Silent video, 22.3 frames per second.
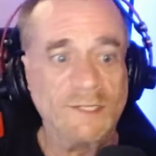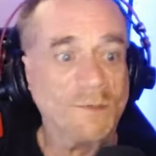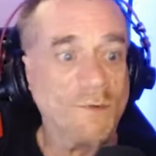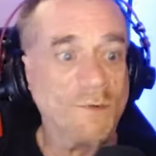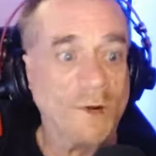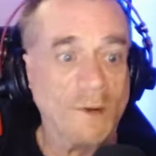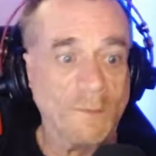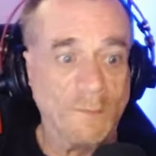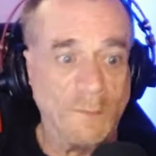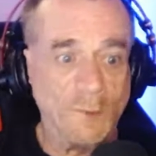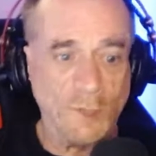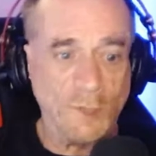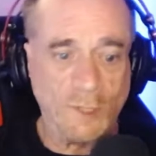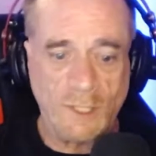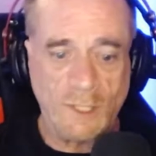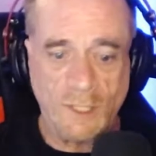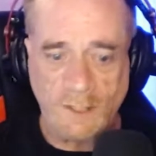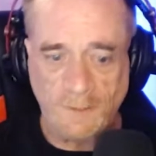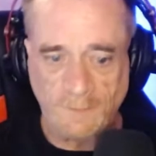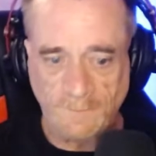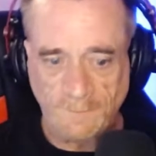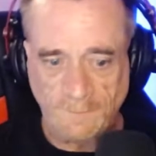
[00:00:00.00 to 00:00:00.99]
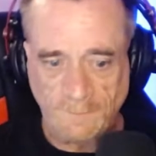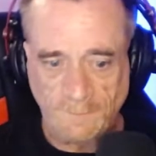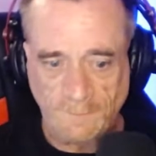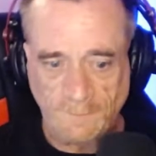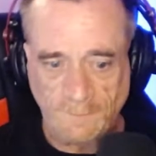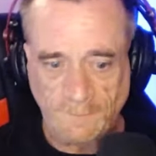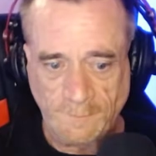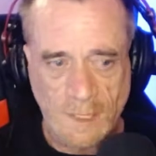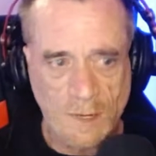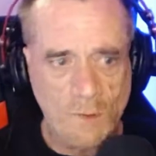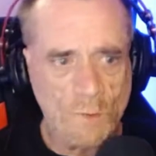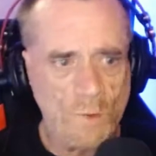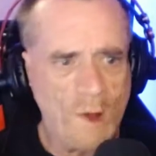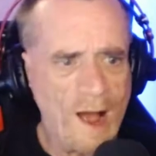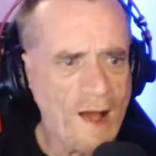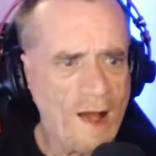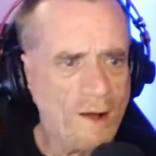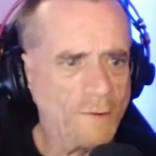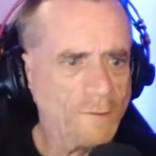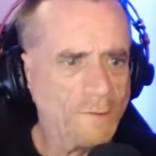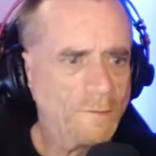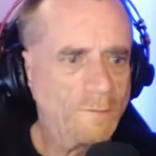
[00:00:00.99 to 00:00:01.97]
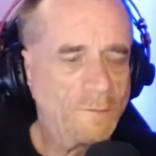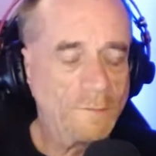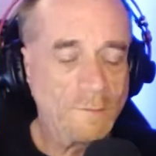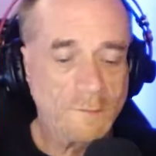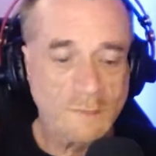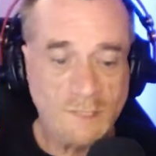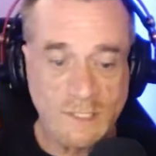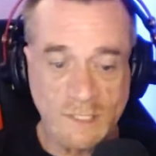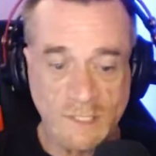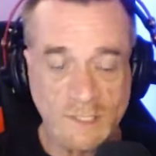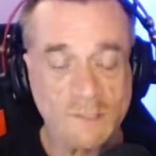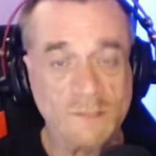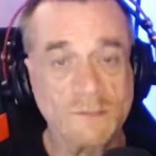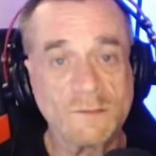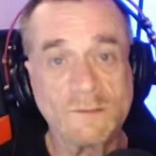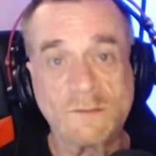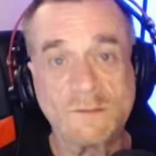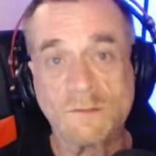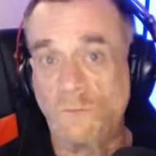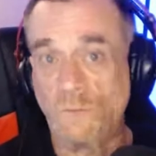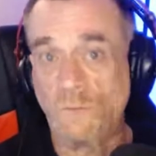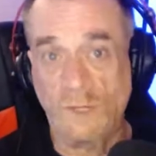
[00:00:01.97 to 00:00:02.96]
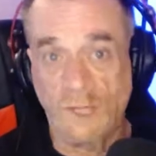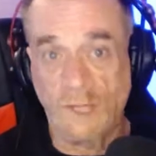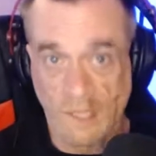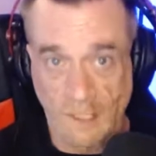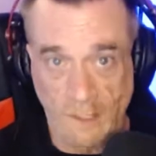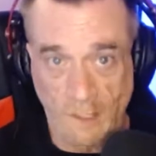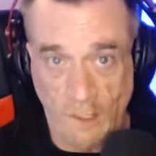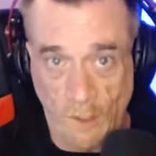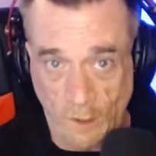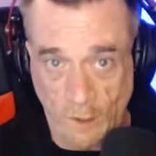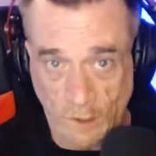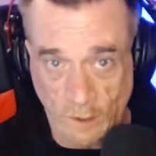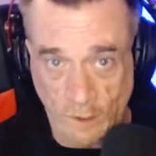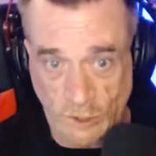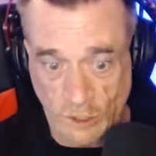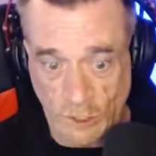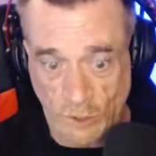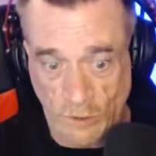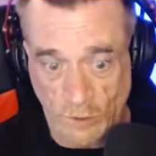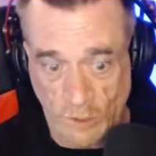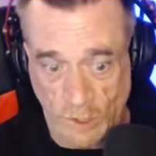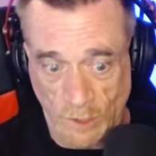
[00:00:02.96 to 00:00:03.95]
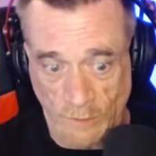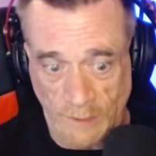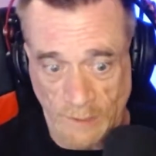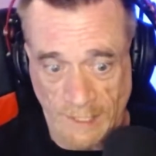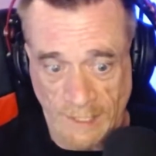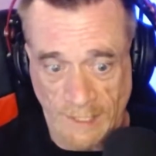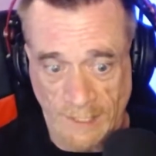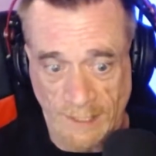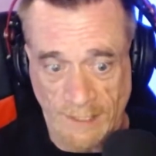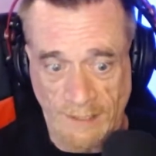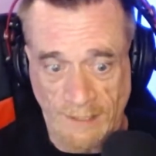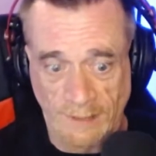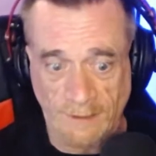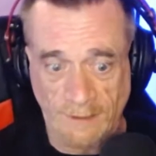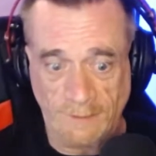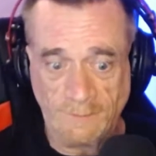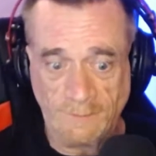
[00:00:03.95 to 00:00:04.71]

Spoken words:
our book. Wow, because we got a long show going on here.